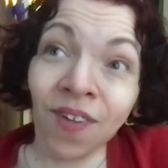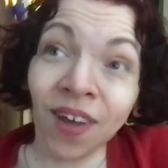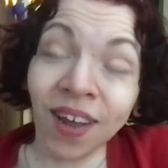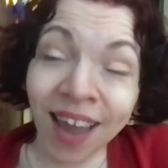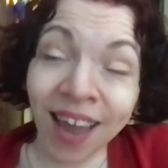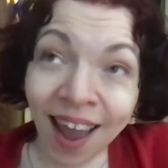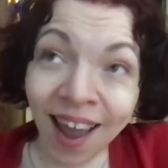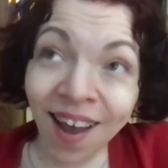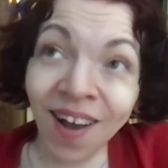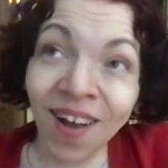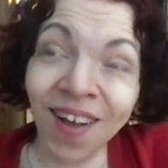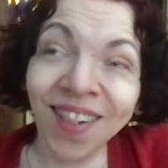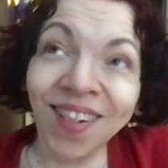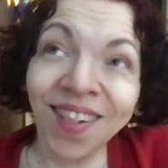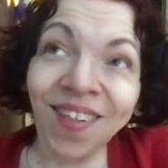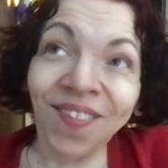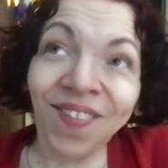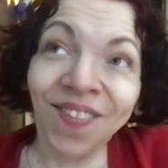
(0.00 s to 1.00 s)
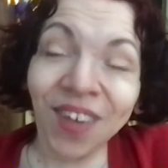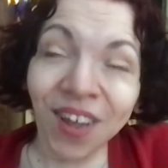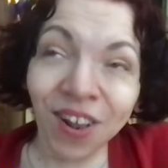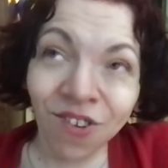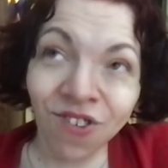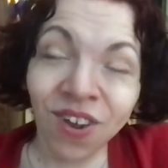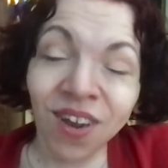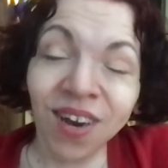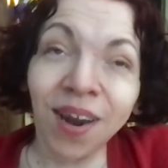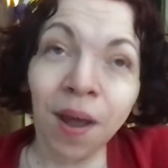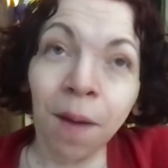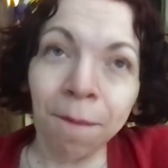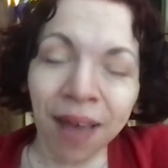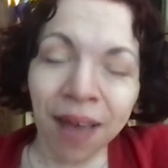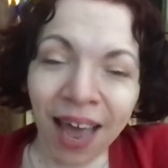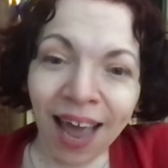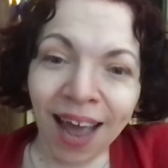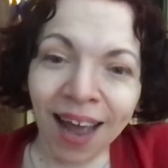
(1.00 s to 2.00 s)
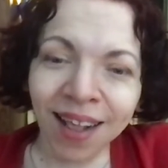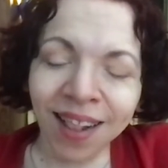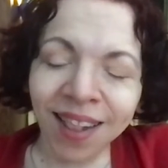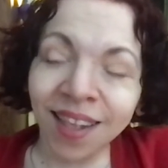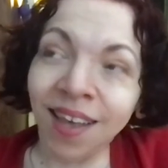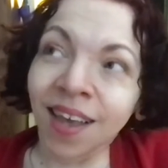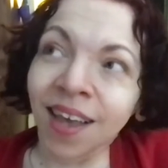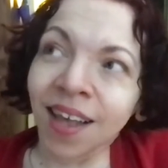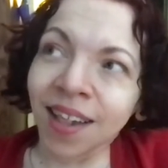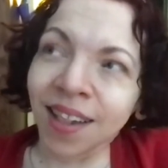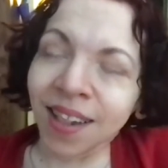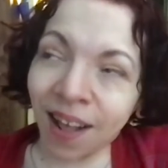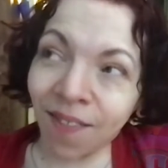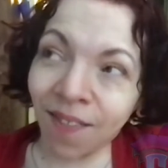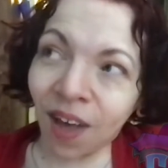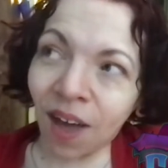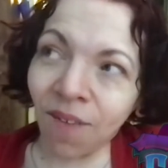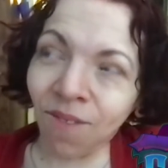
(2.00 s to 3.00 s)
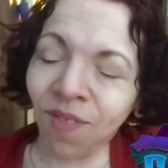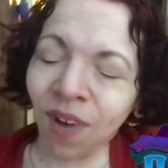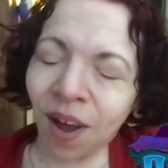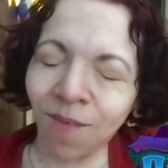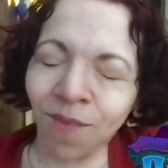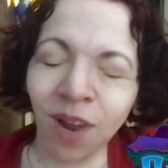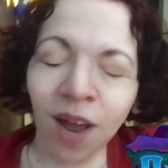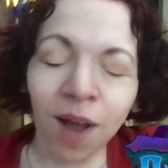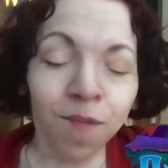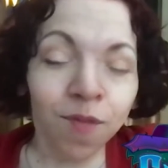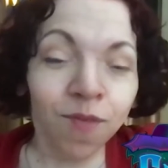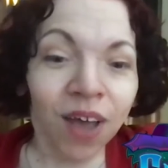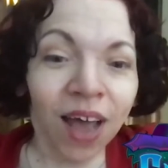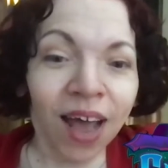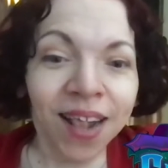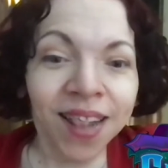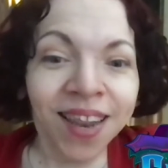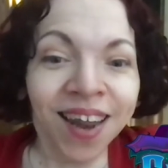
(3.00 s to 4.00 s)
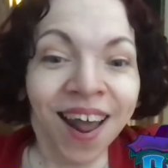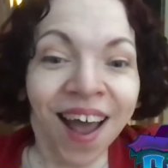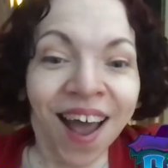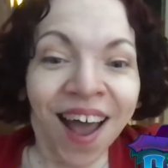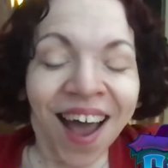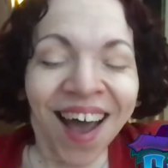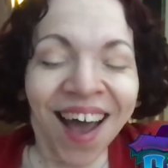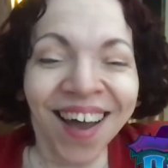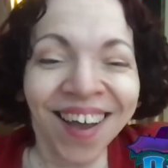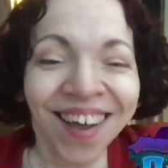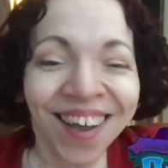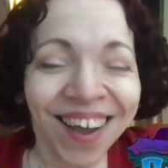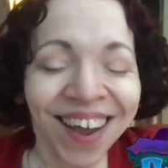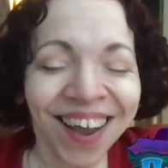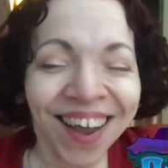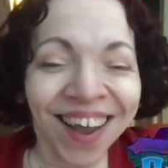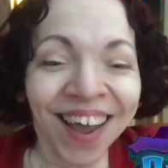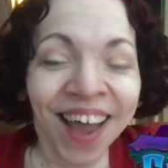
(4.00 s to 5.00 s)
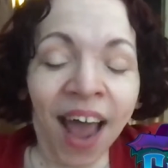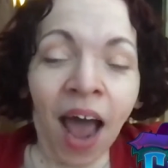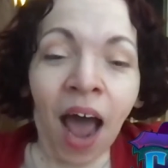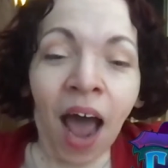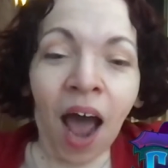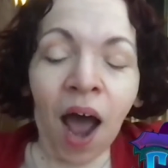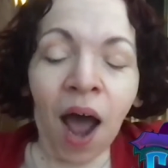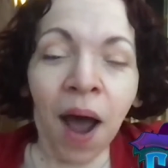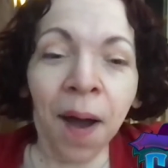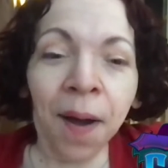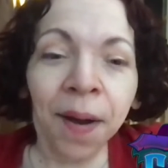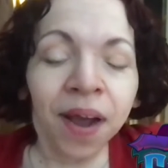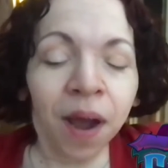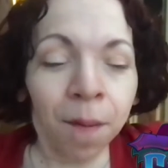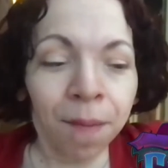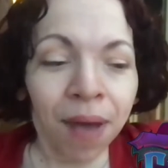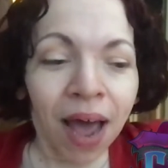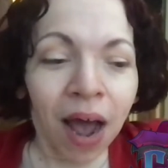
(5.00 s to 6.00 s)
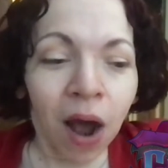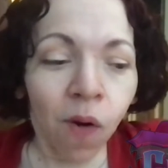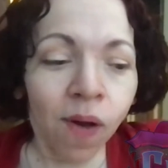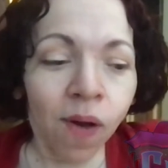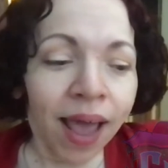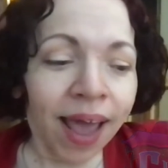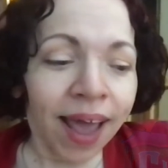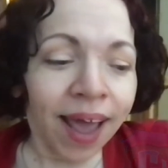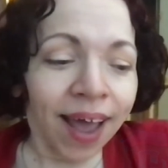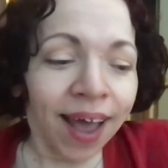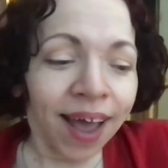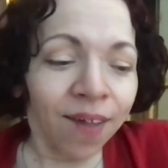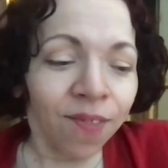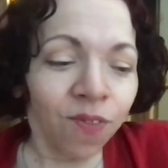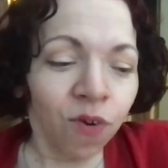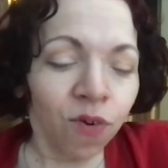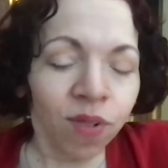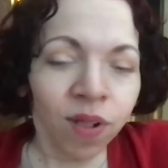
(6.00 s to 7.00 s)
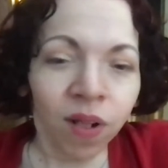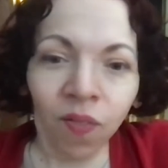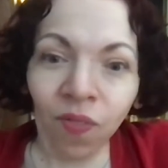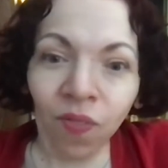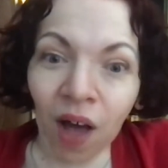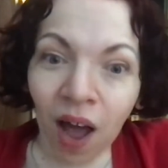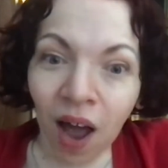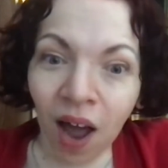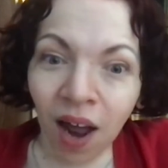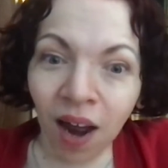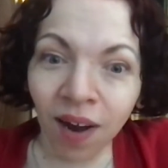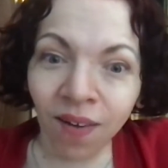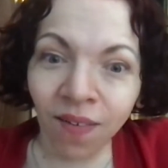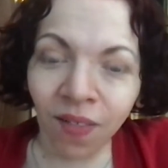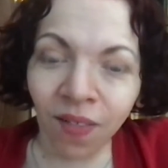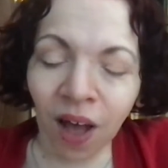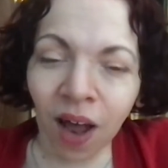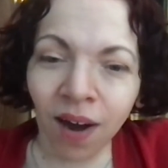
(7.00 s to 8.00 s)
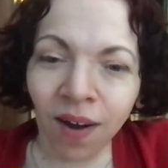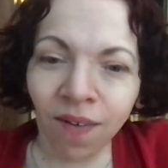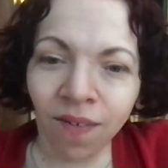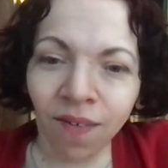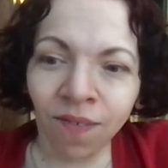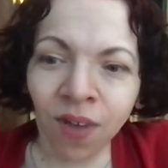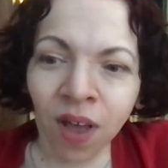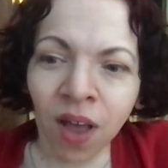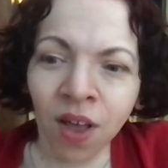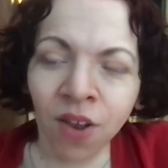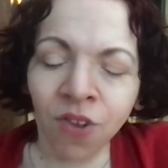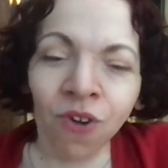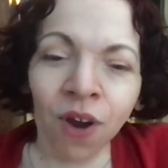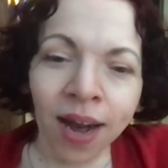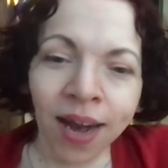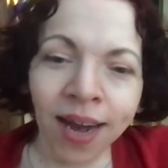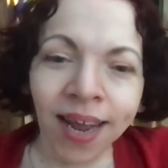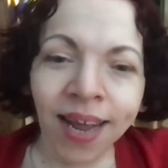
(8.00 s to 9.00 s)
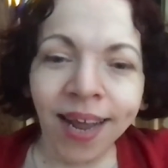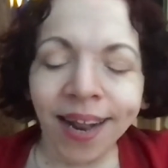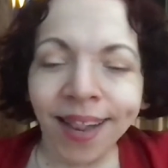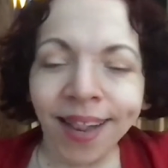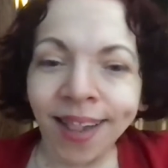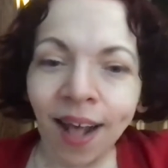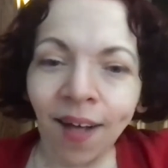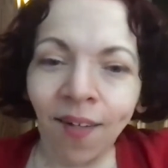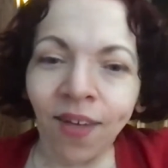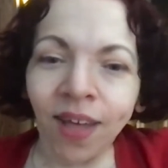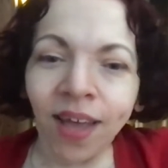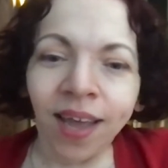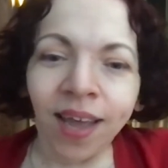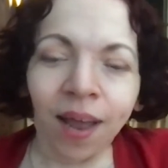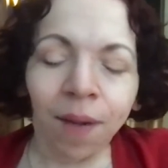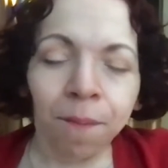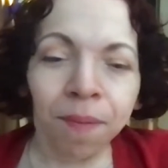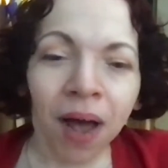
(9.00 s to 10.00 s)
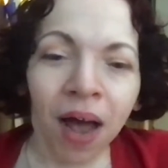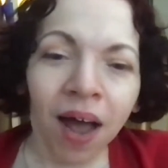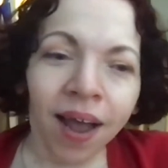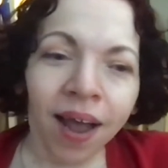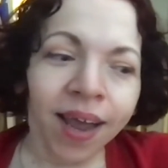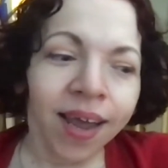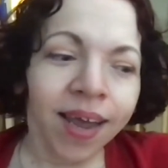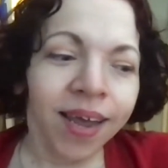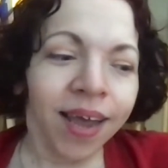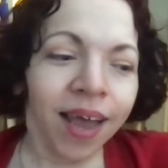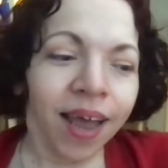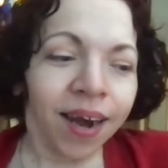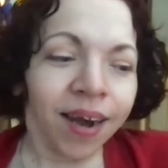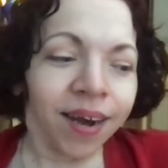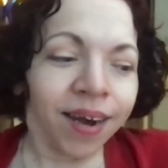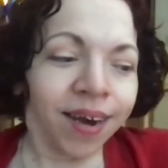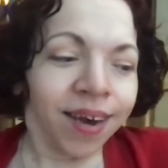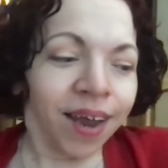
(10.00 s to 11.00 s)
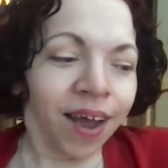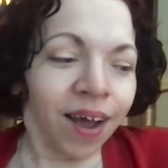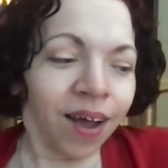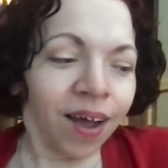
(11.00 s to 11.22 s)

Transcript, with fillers: the Chaos Legion packs, say that 5 times fast, come out, and there's a lot of trading and selling and buying and